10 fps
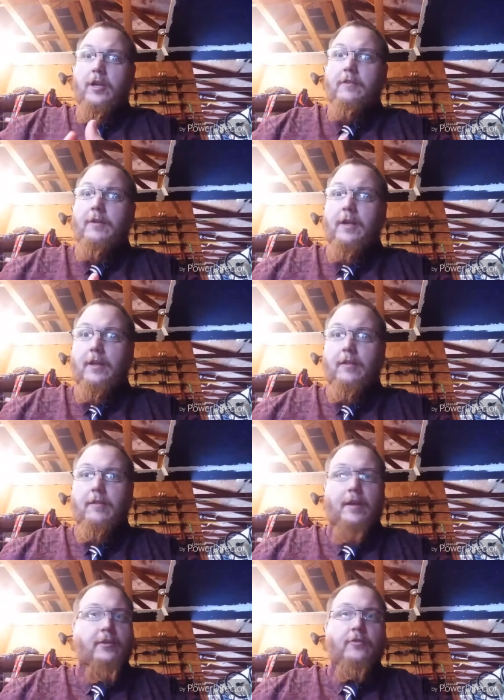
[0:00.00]
evening
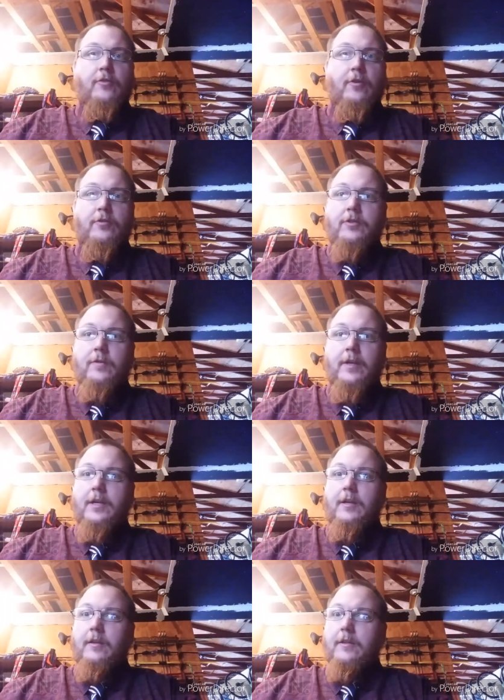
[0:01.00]
and thanks for
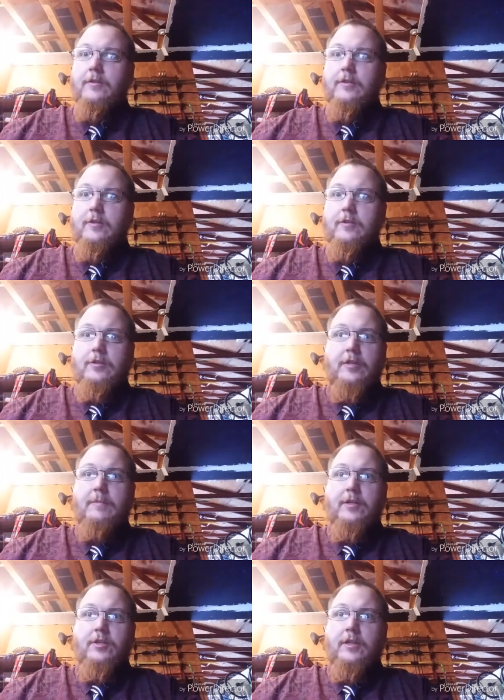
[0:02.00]
tuning in. This is
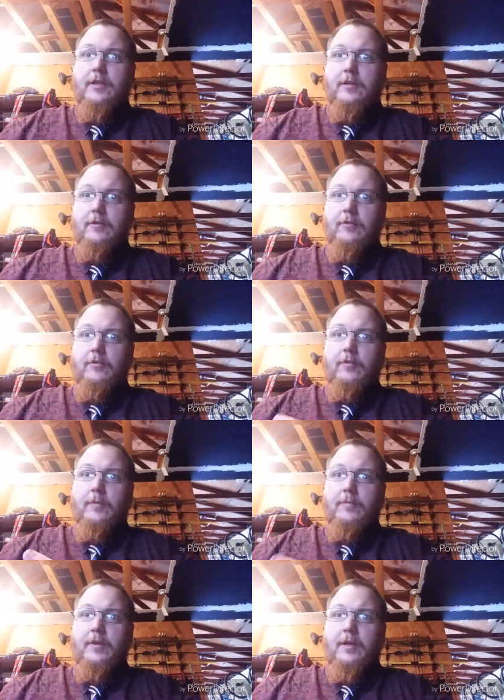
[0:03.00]
Jimmy Jenkins
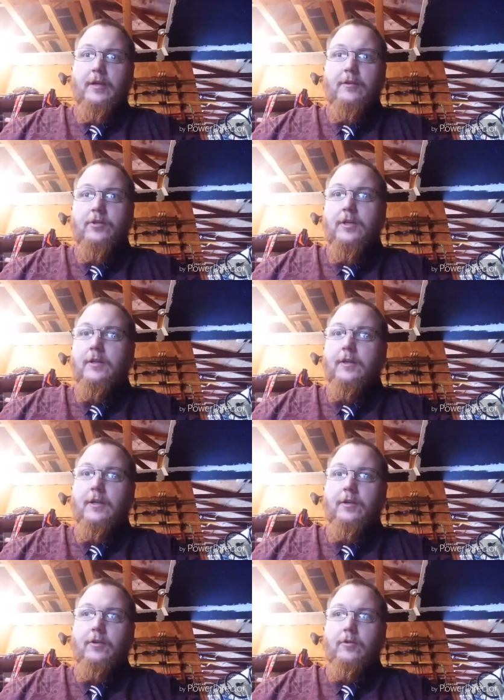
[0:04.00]
from the
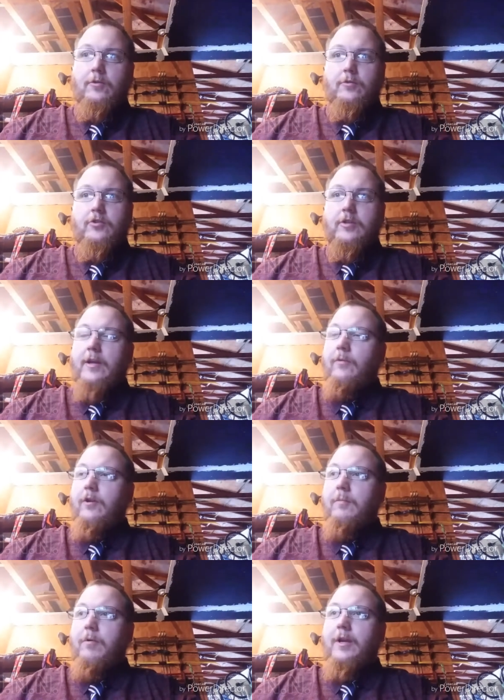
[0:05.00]
Jiggly News
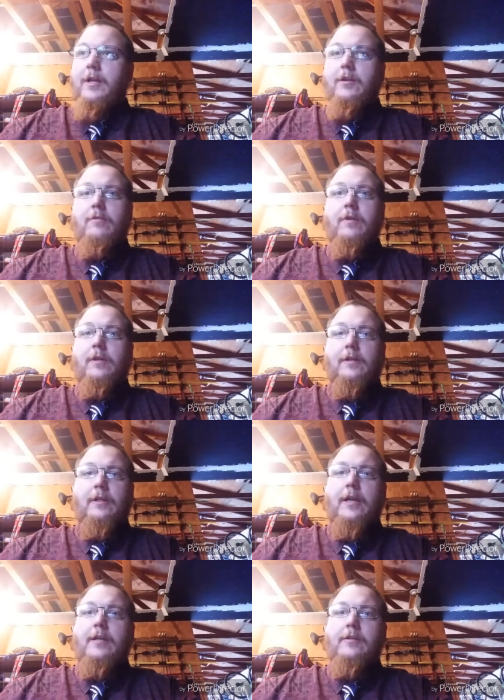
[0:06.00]
Network bringing you the
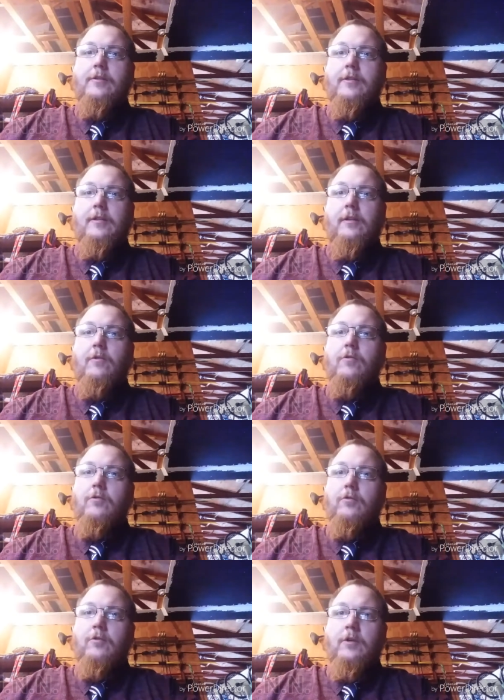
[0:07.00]
latest in
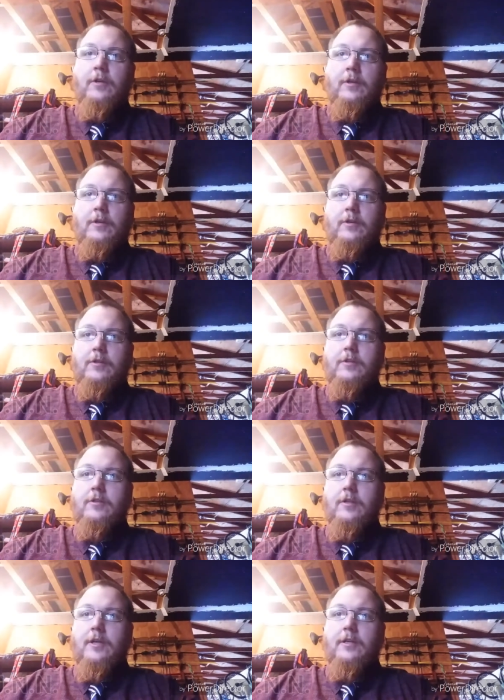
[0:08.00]
local,
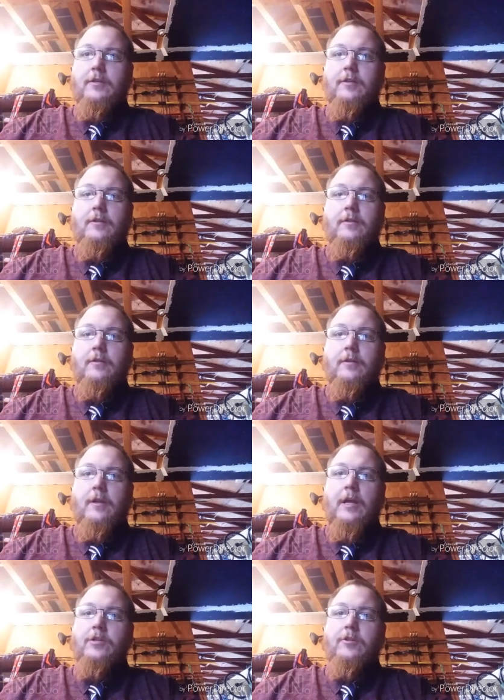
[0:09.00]
state,
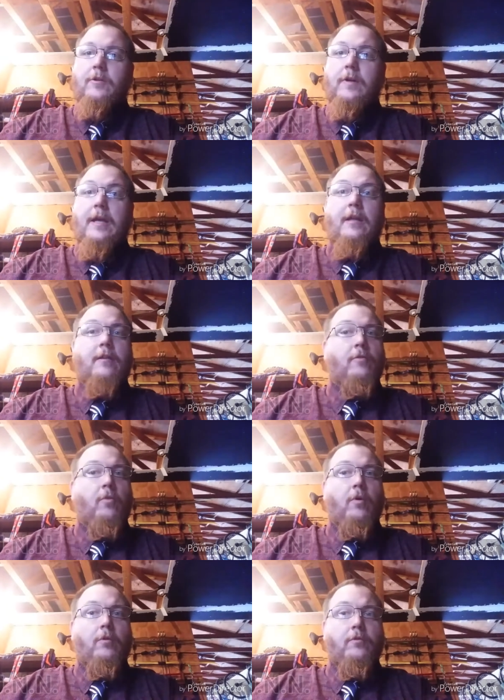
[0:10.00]
national,
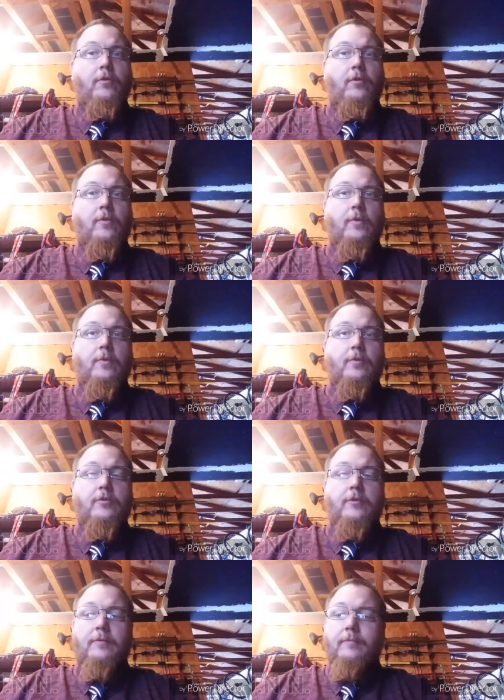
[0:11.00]
and world
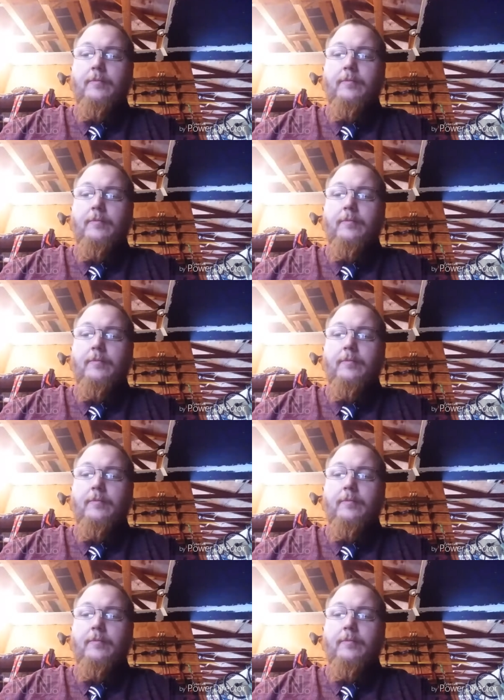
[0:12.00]
news.